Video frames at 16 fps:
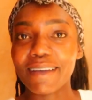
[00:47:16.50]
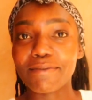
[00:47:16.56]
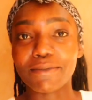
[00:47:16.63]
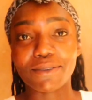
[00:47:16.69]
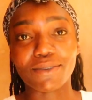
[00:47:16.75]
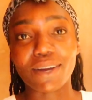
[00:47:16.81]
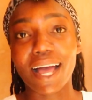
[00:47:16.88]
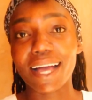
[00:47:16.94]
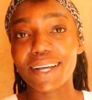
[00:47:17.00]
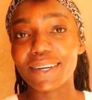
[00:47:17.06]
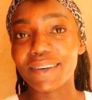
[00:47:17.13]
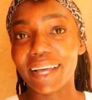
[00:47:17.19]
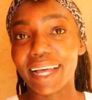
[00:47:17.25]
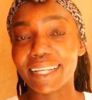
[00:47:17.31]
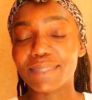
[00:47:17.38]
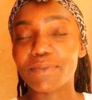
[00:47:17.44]
Morocco
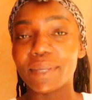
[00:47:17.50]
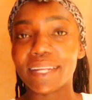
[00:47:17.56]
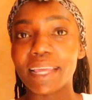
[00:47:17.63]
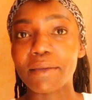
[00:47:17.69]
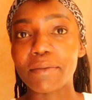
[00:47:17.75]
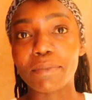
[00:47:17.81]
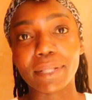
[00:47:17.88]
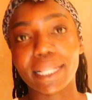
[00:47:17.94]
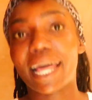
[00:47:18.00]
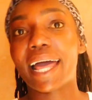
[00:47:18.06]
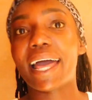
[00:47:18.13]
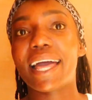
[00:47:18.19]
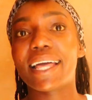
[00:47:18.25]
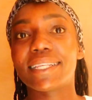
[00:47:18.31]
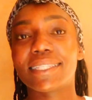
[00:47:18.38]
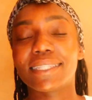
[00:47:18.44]
has been a
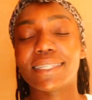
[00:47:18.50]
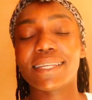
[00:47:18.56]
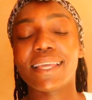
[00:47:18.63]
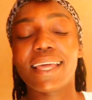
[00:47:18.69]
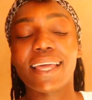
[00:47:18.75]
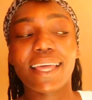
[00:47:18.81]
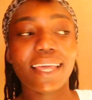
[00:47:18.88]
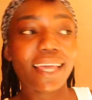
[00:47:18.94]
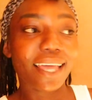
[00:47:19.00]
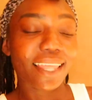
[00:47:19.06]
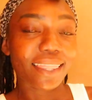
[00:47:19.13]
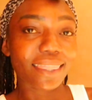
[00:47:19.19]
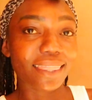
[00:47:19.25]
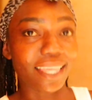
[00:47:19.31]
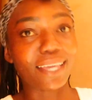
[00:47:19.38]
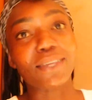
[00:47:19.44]
blast.
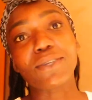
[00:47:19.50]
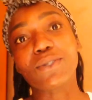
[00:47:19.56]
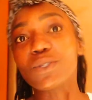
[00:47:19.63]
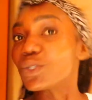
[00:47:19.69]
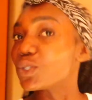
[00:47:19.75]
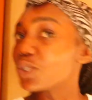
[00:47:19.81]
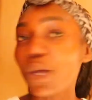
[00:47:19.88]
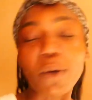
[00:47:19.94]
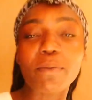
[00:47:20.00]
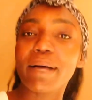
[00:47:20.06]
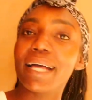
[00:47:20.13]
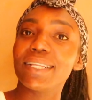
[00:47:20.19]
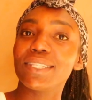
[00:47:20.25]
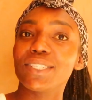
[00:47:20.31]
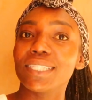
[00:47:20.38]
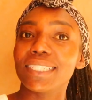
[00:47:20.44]
Thank you so
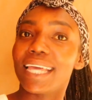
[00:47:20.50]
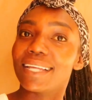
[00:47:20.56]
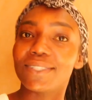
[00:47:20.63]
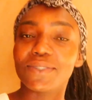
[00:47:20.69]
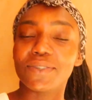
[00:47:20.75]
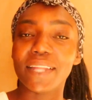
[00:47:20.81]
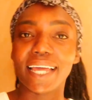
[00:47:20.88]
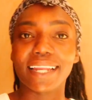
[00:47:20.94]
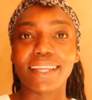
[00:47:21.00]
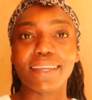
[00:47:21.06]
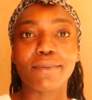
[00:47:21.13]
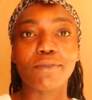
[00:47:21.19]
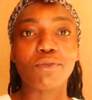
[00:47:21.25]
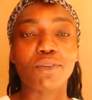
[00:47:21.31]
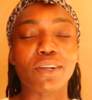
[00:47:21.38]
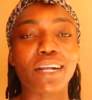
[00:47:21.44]
much, Tattoo
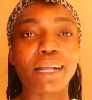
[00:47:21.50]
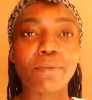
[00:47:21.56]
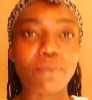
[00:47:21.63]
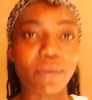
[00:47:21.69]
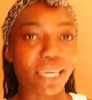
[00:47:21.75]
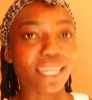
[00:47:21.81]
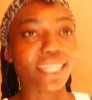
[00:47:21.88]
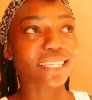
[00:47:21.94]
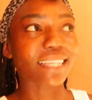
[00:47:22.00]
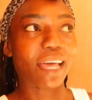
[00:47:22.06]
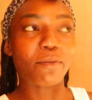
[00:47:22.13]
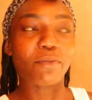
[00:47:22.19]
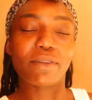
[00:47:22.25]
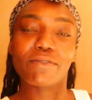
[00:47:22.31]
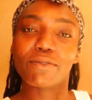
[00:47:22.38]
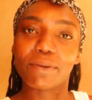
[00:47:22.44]
Daddy, for making this
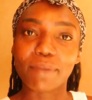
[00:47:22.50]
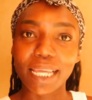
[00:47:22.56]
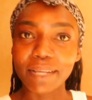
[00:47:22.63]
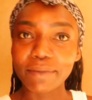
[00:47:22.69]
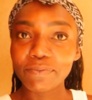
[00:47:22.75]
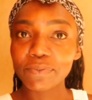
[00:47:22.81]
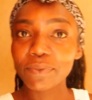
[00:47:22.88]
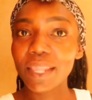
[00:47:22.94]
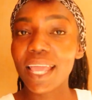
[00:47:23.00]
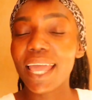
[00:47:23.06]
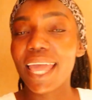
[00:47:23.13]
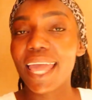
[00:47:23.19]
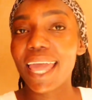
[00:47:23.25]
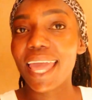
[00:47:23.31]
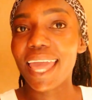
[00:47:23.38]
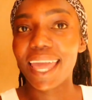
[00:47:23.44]
happen for me.
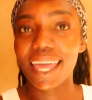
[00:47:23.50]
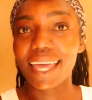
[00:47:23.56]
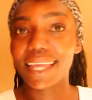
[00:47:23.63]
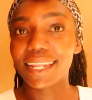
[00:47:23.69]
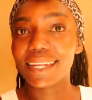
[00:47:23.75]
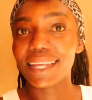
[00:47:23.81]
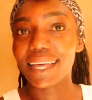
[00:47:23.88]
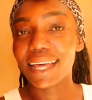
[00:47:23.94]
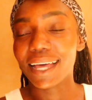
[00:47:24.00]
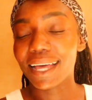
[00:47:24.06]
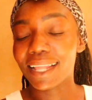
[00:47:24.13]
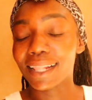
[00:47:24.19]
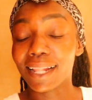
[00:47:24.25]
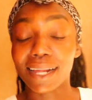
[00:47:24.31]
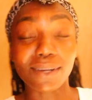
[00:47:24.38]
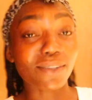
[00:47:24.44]
And
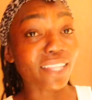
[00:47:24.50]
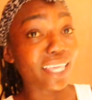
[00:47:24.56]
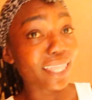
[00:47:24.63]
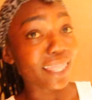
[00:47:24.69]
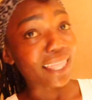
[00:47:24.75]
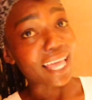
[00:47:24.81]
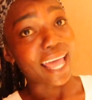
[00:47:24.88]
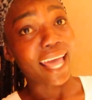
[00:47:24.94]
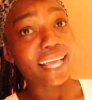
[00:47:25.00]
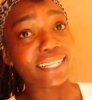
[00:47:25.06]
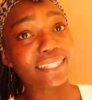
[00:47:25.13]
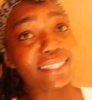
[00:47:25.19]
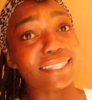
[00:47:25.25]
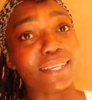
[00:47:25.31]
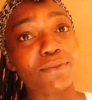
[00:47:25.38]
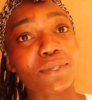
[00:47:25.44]
not only
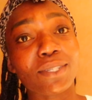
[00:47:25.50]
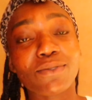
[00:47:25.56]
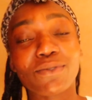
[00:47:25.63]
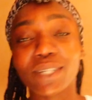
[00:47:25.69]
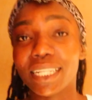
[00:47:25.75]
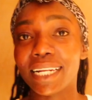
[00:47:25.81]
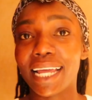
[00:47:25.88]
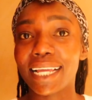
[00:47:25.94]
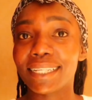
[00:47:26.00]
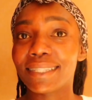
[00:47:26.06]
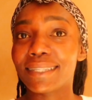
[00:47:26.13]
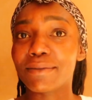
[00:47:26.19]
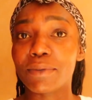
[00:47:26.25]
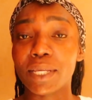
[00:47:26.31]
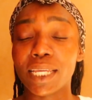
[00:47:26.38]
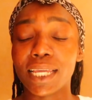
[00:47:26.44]
that, it was really nice
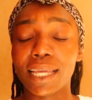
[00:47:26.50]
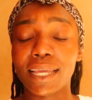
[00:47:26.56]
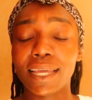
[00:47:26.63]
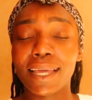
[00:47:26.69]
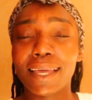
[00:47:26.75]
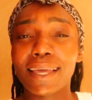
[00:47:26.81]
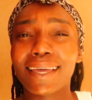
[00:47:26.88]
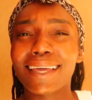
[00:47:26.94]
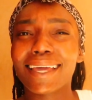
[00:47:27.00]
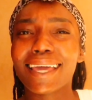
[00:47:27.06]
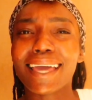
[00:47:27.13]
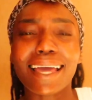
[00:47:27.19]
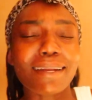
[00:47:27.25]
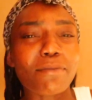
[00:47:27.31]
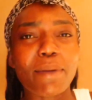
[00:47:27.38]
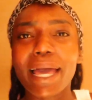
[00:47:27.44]
to be
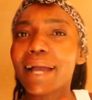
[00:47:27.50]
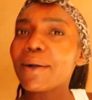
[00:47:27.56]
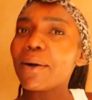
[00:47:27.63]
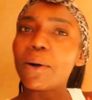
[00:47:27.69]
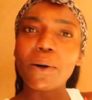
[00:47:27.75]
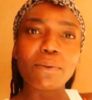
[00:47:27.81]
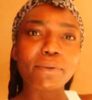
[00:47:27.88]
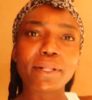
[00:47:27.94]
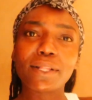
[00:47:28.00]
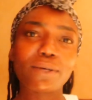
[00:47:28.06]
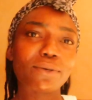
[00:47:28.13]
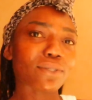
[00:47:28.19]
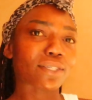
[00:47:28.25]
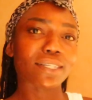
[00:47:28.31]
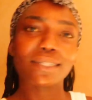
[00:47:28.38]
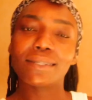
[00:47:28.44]
kind of back home,
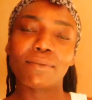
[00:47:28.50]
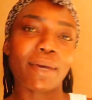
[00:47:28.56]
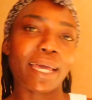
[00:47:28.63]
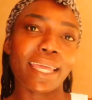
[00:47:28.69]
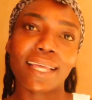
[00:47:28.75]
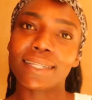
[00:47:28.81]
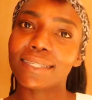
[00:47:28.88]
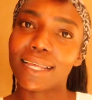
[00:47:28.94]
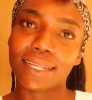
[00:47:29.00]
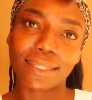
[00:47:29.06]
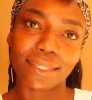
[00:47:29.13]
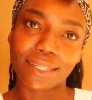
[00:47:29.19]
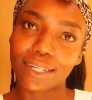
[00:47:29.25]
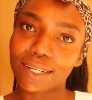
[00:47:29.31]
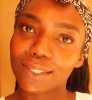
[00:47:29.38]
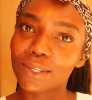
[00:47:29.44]
closer to my
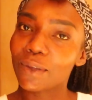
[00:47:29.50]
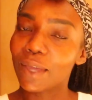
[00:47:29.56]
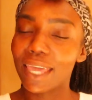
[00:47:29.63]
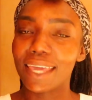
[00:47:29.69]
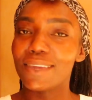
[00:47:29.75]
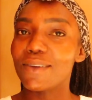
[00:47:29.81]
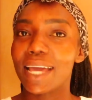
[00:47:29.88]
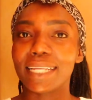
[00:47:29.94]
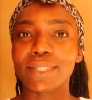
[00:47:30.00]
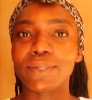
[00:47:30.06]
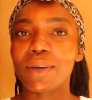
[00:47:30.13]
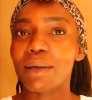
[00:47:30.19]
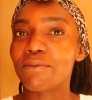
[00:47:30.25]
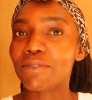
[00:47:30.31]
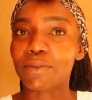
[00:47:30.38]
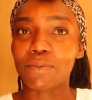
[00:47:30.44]
ancestors. Okay, you guys know
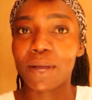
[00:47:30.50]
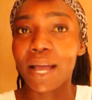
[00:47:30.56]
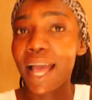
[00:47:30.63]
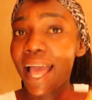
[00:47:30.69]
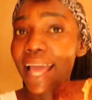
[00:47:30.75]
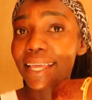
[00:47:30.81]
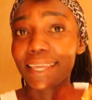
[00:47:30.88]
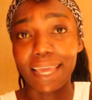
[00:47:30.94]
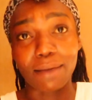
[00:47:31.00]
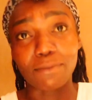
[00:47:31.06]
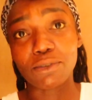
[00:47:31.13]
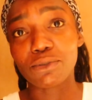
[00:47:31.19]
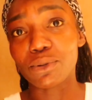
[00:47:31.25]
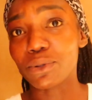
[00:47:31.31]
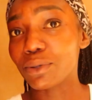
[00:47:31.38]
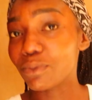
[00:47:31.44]
I'm from
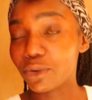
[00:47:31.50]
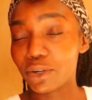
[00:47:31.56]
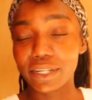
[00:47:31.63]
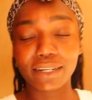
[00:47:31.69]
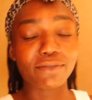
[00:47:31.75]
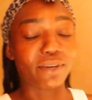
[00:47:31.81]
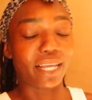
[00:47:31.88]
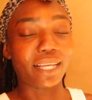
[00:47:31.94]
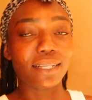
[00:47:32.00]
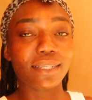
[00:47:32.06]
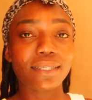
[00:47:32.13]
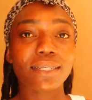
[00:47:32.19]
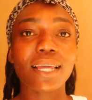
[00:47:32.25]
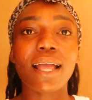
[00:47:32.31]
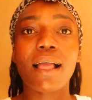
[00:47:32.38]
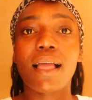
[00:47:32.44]
Cameroon, born and
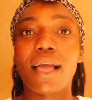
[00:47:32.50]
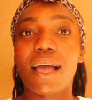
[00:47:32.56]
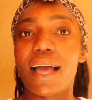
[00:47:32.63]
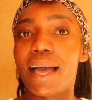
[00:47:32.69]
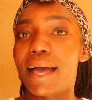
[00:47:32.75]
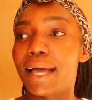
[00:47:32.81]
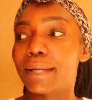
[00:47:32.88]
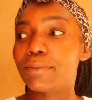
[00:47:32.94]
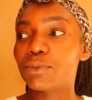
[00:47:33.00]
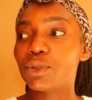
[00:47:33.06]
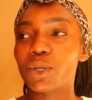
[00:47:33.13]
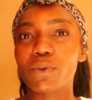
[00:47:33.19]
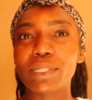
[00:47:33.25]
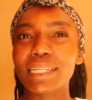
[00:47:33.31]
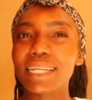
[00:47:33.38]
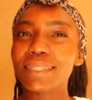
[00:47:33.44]
raised. So
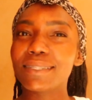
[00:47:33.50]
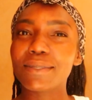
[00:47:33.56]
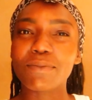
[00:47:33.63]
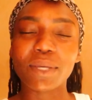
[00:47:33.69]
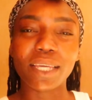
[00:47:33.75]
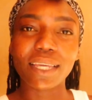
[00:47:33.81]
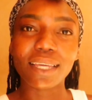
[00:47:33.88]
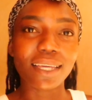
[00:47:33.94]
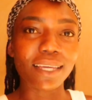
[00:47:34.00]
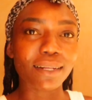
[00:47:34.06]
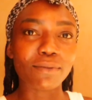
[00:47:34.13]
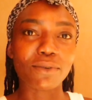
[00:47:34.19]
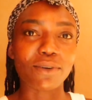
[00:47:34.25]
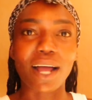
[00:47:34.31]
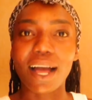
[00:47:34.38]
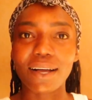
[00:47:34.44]
it was nice to be in
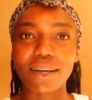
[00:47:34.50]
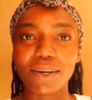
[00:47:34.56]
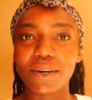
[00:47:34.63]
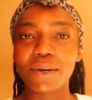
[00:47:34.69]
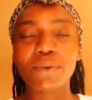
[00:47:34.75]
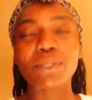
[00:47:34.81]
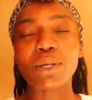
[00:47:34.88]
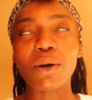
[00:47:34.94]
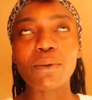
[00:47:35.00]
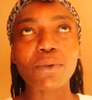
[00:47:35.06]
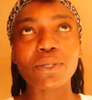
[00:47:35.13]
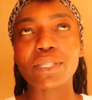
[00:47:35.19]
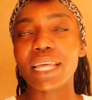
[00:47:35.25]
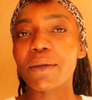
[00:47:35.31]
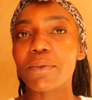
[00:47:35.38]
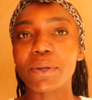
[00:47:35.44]
Morocco. It was
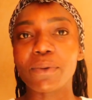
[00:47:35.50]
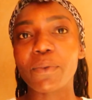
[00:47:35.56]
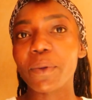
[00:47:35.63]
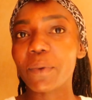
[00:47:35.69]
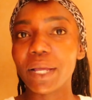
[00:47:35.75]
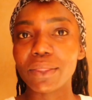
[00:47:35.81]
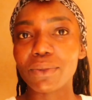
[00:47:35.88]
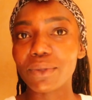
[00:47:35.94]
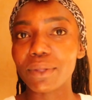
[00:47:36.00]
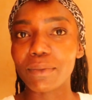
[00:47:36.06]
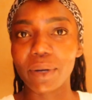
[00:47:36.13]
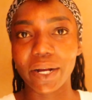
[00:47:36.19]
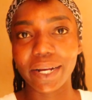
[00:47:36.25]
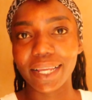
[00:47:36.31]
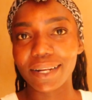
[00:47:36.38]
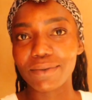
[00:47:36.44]
almost like when we went through the
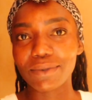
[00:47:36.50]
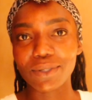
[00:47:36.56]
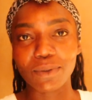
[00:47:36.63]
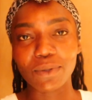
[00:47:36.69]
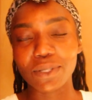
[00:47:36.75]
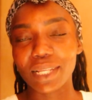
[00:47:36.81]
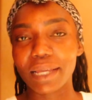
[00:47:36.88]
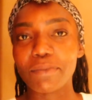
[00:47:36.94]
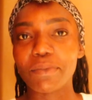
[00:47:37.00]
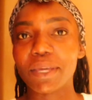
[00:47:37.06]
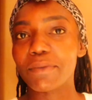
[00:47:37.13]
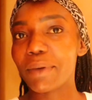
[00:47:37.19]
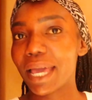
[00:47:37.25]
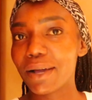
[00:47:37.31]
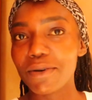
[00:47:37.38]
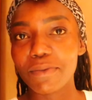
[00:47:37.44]
market, it was almost like
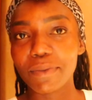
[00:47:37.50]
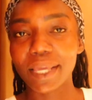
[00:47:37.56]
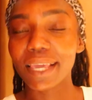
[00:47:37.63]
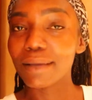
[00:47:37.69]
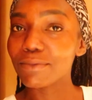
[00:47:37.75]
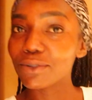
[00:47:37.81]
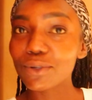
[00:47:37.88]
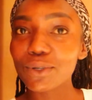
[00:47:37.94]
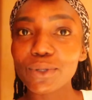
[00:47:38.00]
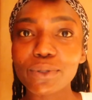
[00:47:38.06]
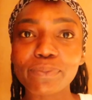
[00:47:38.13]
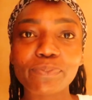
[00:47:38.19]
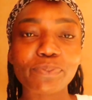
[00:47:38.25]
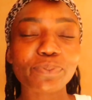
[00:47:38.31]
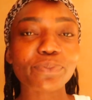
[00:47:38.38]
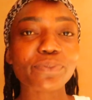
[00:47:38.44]
being back home in
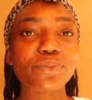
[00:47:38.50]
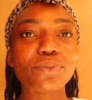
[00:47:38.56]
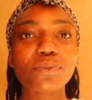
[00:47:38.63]
Cameroon